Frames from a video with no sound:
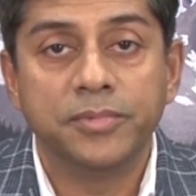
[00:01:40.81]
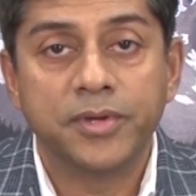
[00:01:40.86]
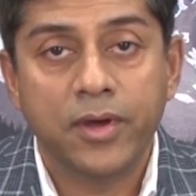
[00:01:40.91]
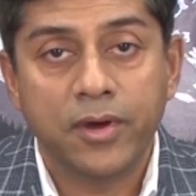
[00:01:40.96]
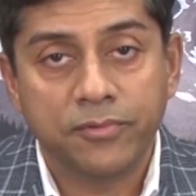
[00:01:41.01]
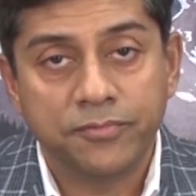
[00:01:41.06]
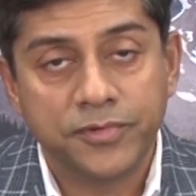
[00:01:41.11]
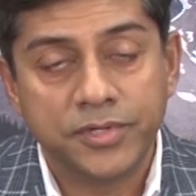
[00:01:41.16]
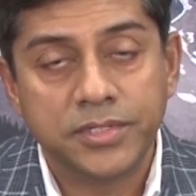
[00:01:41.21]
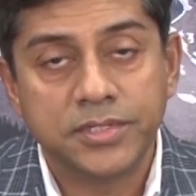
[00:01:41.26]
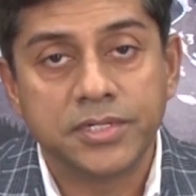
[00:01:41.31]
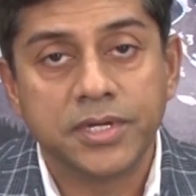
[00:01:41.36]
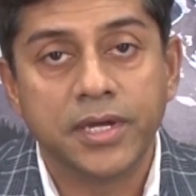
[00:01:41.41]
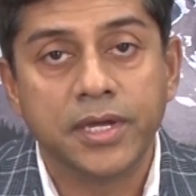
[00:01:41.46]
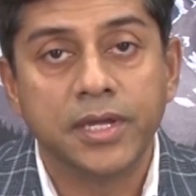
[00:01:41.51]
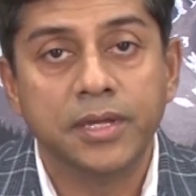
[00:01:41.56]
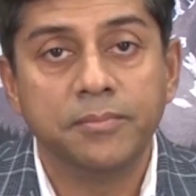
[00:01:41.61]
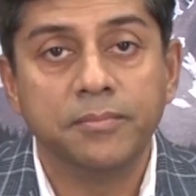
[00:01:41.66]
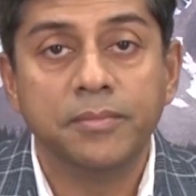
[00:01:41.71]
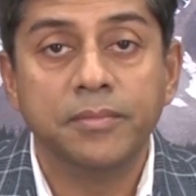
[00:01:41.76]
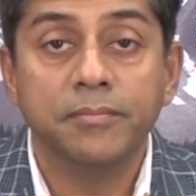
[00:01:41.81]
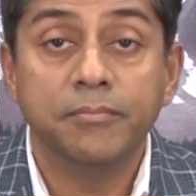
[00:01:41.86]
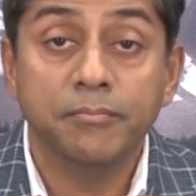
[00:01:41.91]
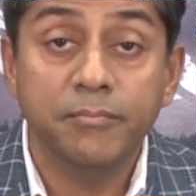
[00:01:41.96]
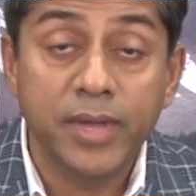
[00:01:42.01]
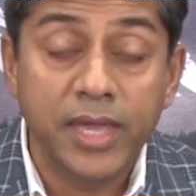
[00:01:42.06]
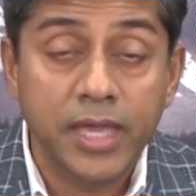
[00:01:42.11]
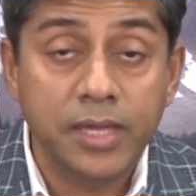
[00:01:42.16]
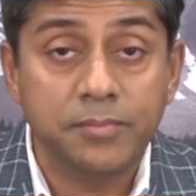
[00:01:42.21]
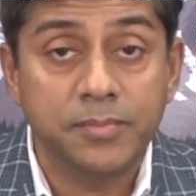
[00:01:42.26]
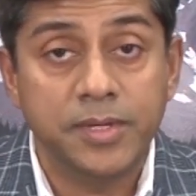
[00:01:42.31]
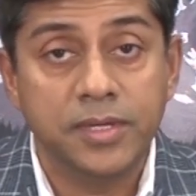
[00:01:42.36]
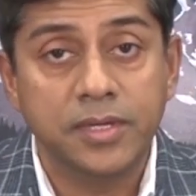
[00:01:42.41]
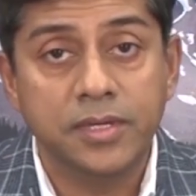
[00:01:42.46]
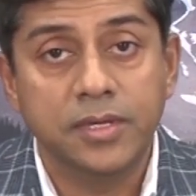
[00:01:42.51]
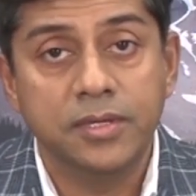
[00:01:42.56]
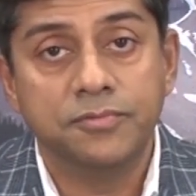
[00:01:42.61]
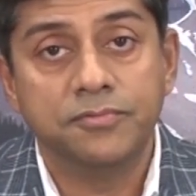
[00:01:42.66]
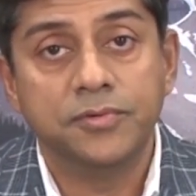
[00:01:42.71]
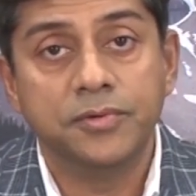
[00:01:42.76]
oftentimes,
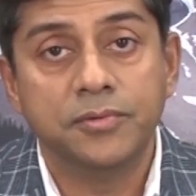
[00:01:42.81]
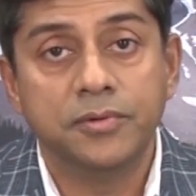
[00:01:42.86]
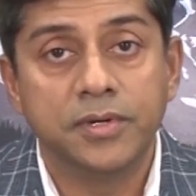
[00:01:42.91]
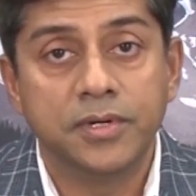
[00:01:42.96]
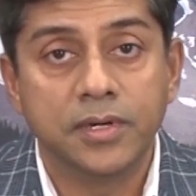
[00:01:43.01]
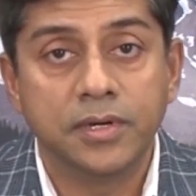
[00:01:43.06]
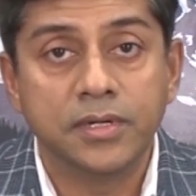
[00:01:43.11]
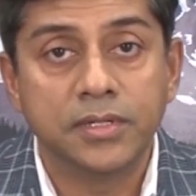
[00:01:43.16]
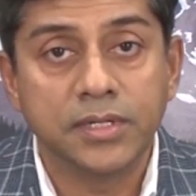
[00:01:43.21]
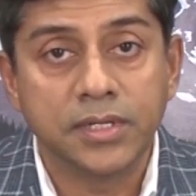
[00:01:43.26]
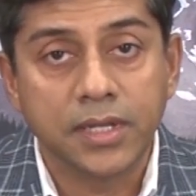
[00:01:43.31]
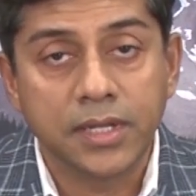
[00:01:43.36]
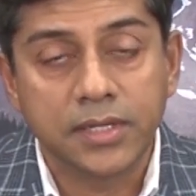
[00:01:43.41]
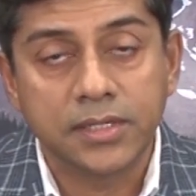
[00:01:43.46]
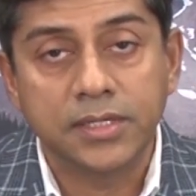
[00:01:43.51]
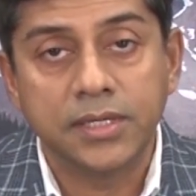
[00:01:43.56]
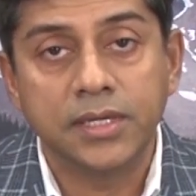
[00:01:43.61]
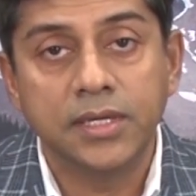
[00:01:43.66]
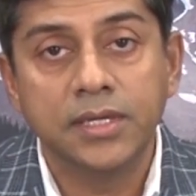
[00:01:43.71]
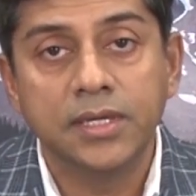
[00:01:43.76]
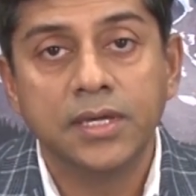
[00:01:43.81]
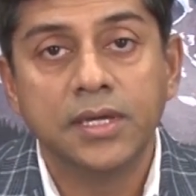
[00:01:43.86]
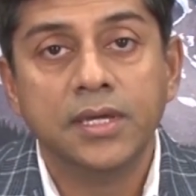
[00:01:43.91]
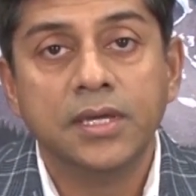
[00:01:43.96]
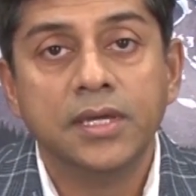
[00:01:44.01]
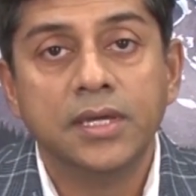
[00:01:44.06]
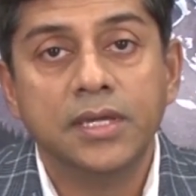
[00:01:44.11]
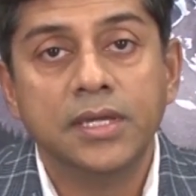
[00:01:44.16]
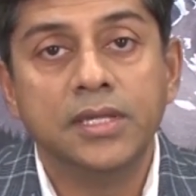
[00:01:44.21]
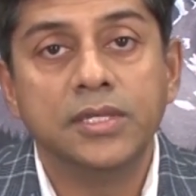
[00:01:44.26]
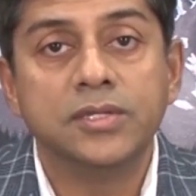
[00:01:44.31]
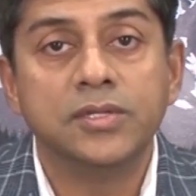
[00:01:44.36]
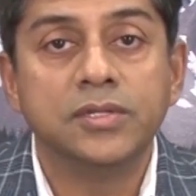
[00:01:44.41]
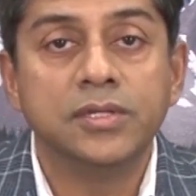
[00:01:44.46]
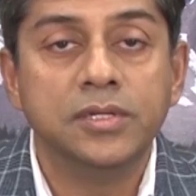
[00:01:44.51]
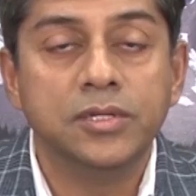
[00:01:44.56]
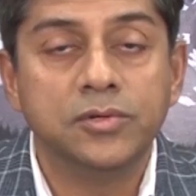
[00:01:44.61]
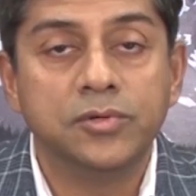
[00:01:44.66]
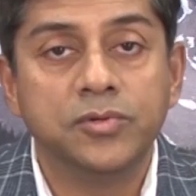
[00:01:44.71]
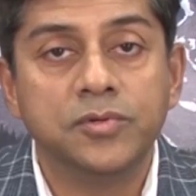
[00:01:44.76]
maybe if you are unlucky,
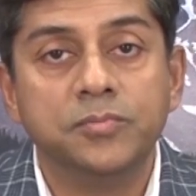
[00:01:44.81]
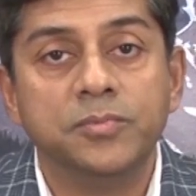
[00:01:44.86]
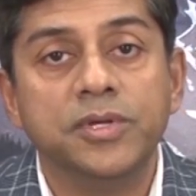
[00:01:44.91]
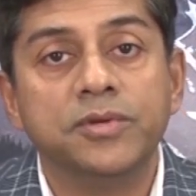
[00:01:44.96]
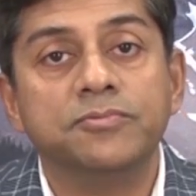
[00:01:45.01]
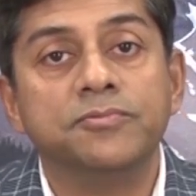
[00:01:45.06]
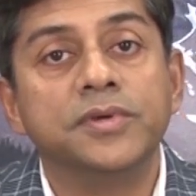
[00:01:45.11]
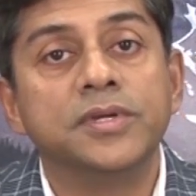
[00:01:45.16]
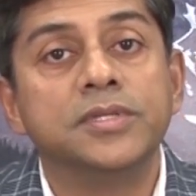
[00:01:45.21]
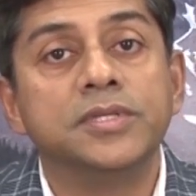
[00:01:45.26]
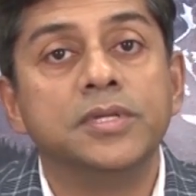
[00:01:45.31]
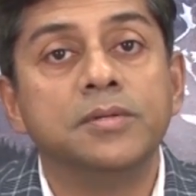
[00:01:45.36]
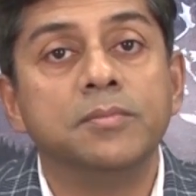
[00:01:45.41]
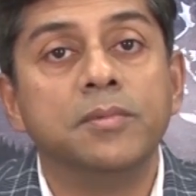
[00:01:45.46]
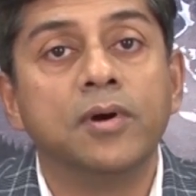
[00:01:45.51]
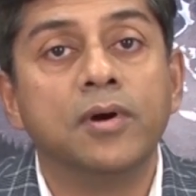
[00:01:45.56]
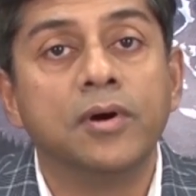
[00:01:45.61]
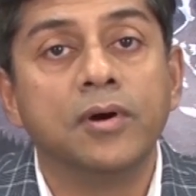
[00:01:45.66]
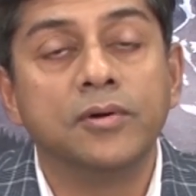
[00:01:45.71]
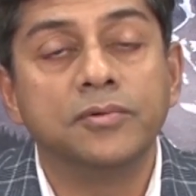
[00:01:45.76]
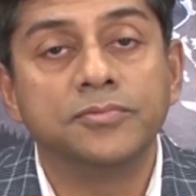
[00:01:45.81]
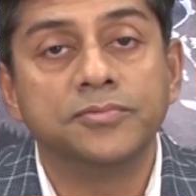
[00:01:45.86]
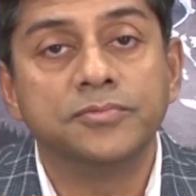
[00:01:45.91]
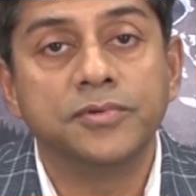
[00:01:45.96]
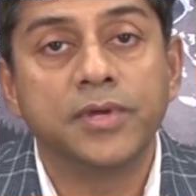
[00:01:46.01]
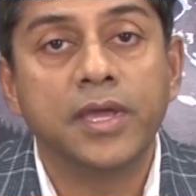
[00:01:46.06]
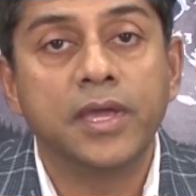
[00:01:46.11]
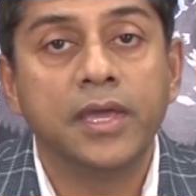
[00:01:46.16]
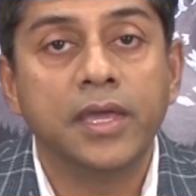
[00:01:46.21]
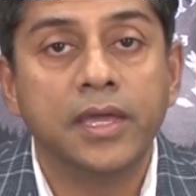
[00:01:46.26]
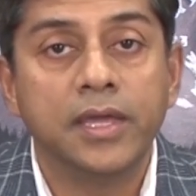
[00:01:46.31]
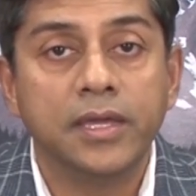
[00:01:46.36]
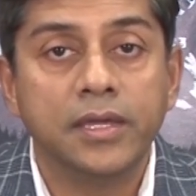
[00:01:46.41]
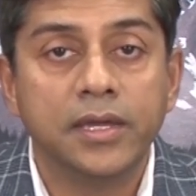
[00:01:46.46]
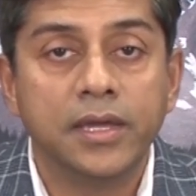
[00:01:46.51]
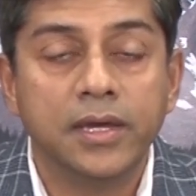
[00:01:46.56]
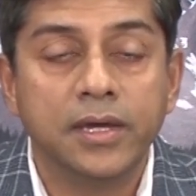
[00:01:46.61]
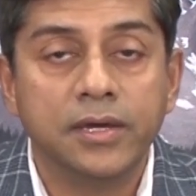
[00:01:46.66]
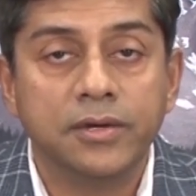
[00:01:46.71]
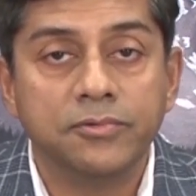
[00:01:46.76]
you could be a victim of
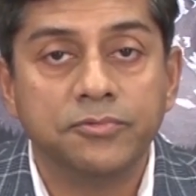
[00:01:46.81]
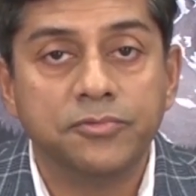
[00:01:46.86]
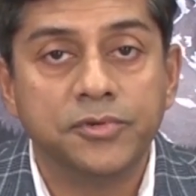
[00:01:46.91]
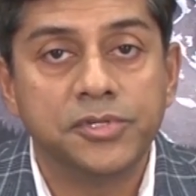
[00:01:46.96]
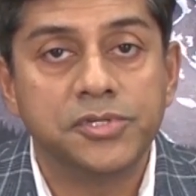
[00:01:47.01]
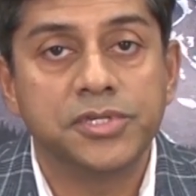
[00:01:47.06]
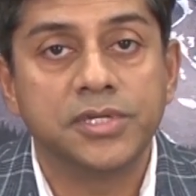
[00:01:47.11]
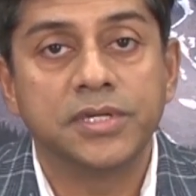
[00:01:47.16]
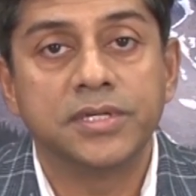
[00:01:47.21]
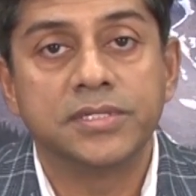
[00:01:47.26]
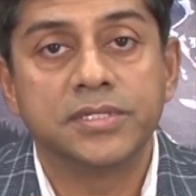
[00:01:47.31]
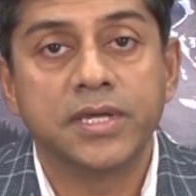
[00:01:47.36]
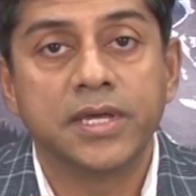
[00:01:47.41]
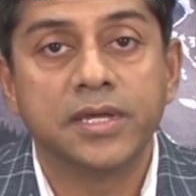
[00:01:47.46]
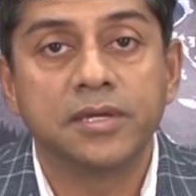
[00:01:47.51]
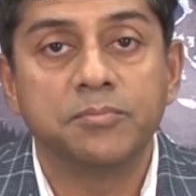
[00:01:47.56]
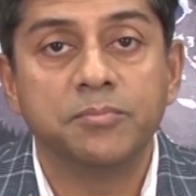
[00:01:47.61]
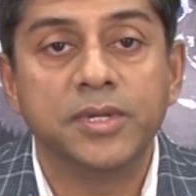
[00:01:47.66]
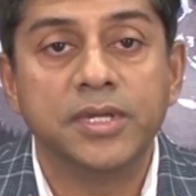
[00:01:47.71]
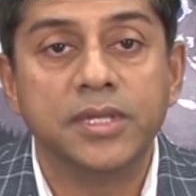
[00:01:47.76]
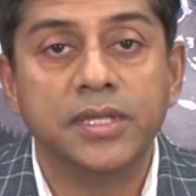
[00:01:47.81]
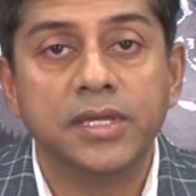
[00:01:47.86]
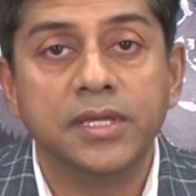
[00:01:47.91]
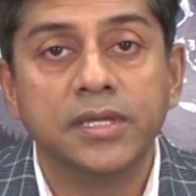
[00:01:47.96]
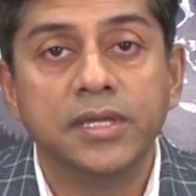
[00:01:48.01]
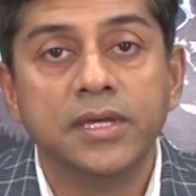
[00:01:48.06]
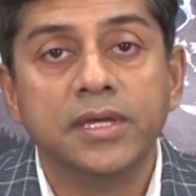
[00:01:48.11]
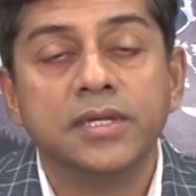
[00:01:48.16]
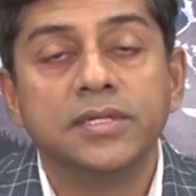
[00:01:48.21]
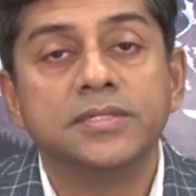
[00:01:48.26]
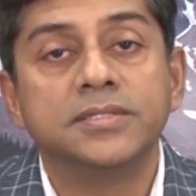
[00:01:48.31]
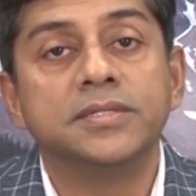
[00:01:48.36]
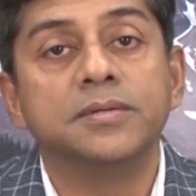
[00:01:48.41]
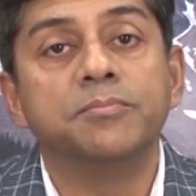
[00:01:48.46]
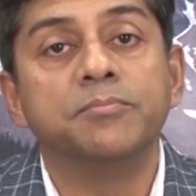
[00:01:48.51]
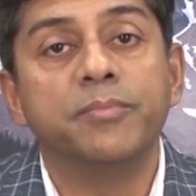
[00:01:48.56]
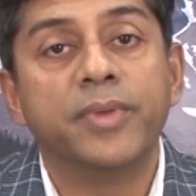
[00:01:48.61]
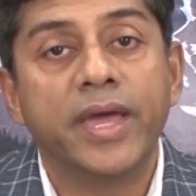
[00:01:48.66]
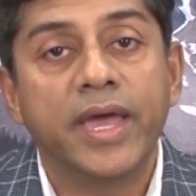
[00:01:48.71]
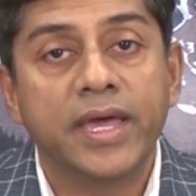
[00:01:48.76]
a phishing attack, meaning
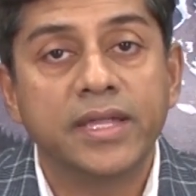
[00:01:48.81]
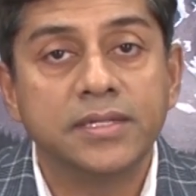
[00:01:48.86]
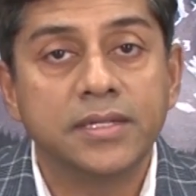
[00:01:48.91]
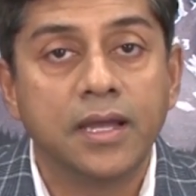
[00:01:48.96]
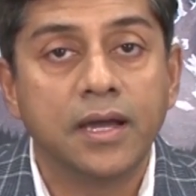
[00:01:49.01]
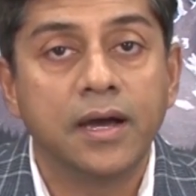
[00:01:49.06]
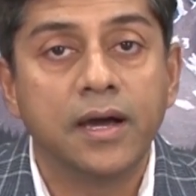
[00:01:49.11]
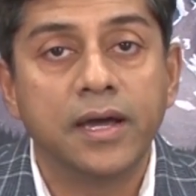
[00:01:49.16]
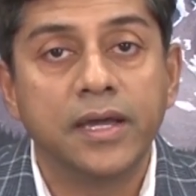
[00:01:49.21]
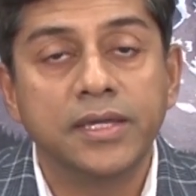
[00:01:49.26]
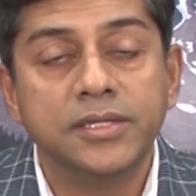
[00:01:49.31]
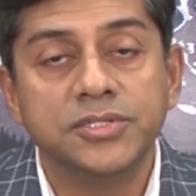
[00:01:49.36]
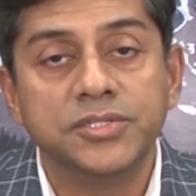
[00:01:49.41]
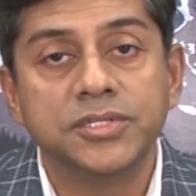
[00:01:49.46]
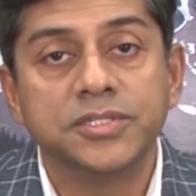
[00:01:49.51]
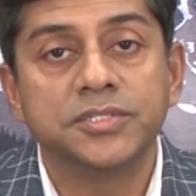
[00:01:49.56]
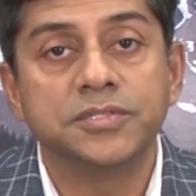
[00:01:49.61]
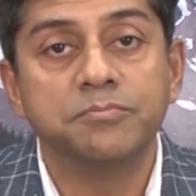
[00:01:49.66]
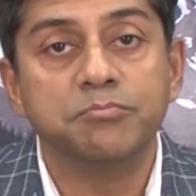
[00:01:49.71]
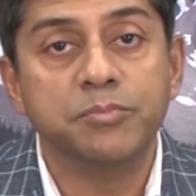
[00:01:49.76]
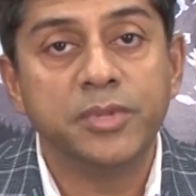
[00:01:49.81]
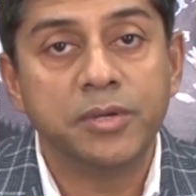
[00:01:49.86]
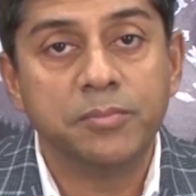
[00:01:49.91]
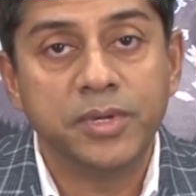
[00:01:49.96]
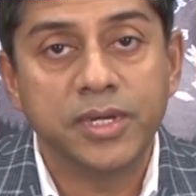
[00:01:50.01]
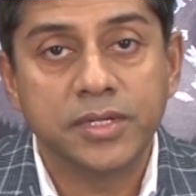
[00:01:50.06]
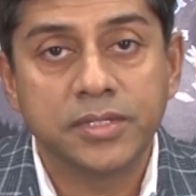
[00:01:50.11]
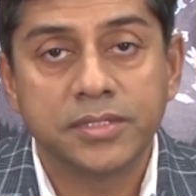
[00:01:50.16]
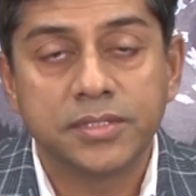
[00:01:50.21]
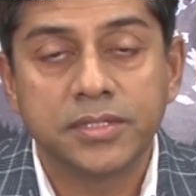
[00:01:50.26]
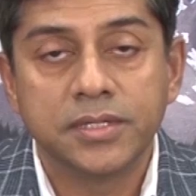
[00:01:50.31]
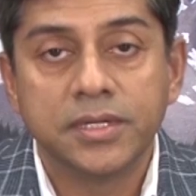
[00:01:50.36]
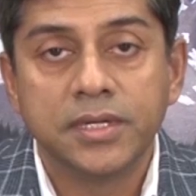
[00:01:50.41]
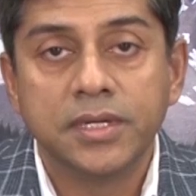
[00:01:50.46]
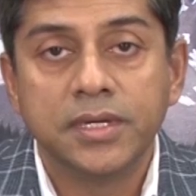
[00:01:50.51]
some bad guy just mimicked,